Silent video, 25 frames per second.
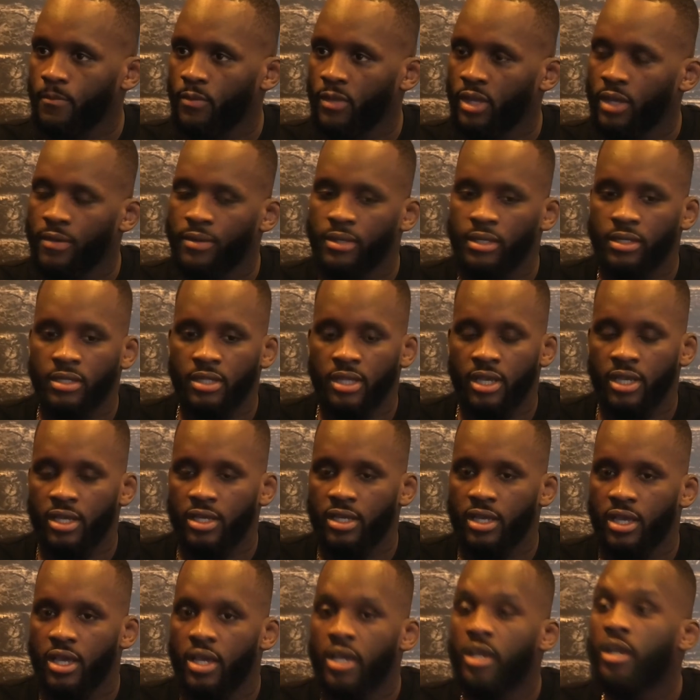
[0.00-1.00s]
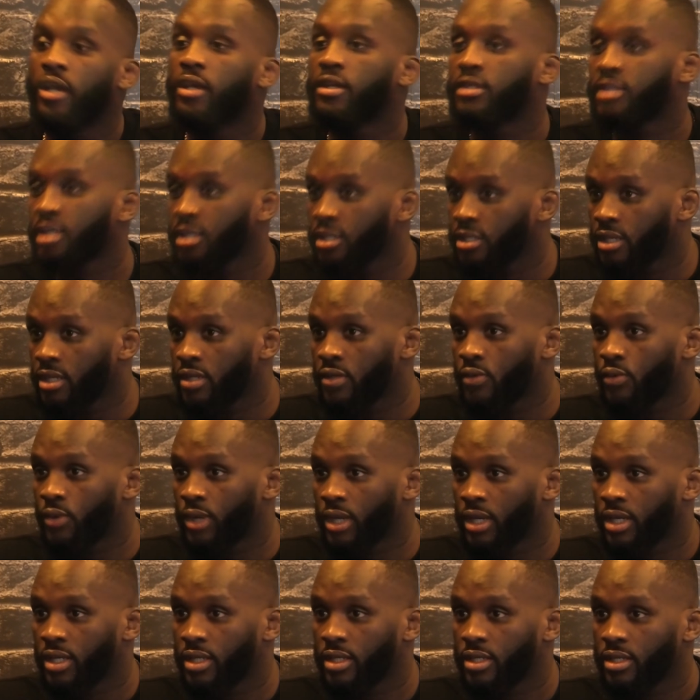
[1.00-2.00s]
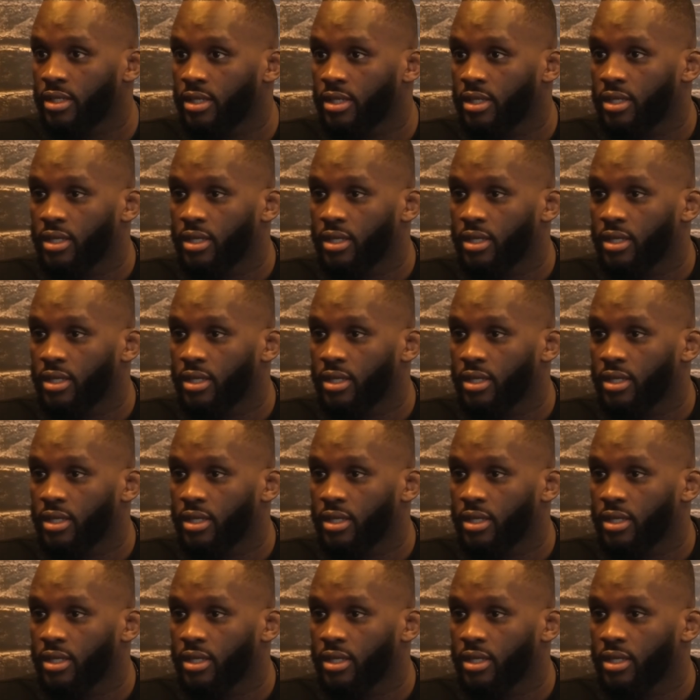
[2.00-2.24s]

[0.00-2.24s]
You know what I mean? He's like, he said he's on the way.